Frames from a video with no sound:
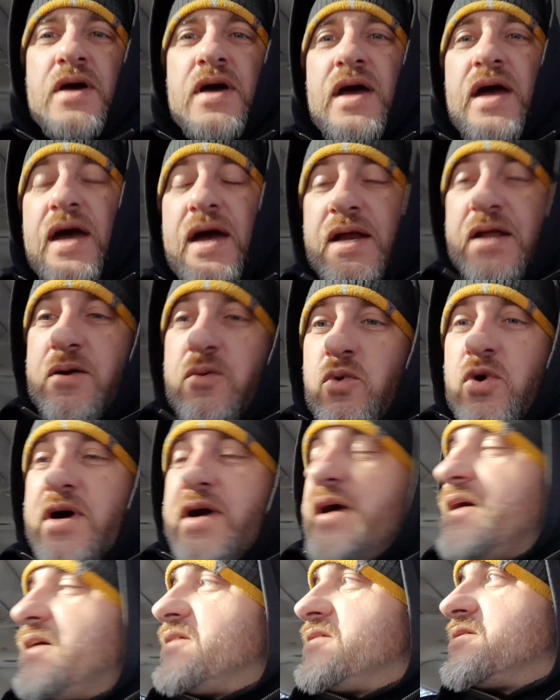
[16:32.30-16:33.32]

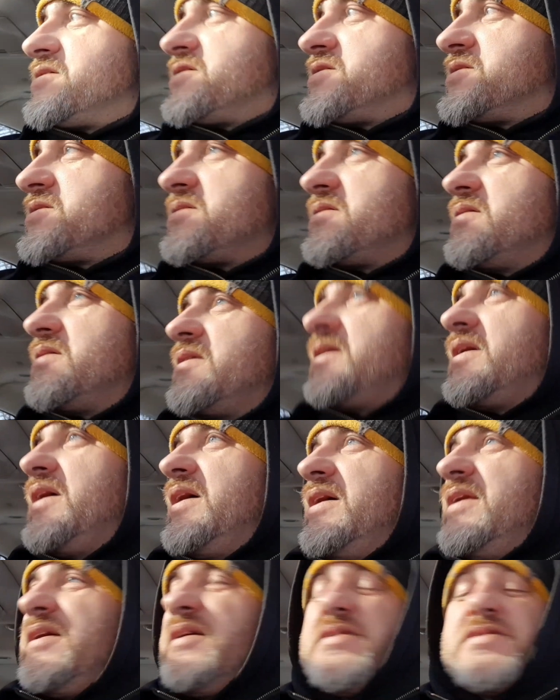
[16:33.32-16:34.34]
anyways,
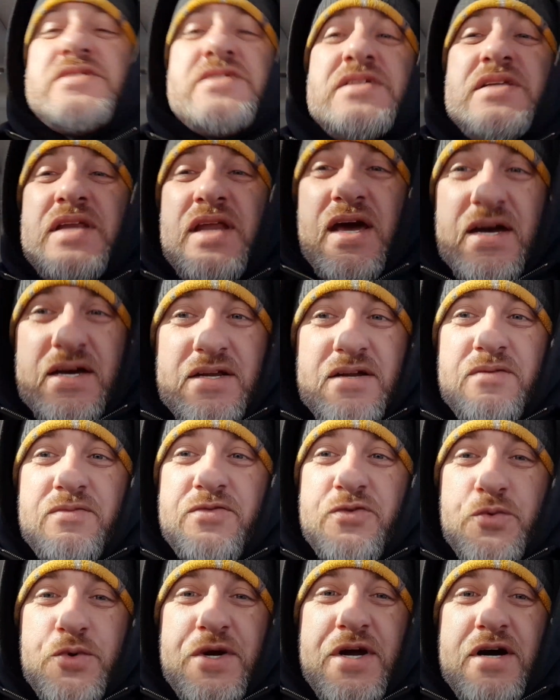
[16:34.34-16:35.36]
it is
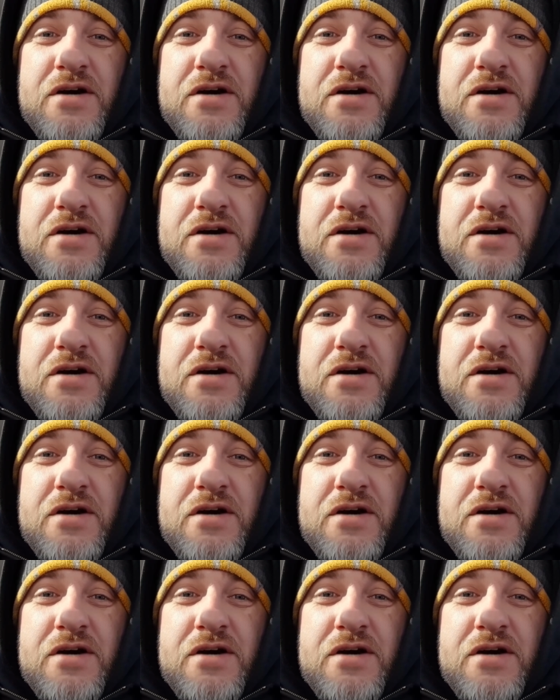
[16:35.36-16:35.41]
-3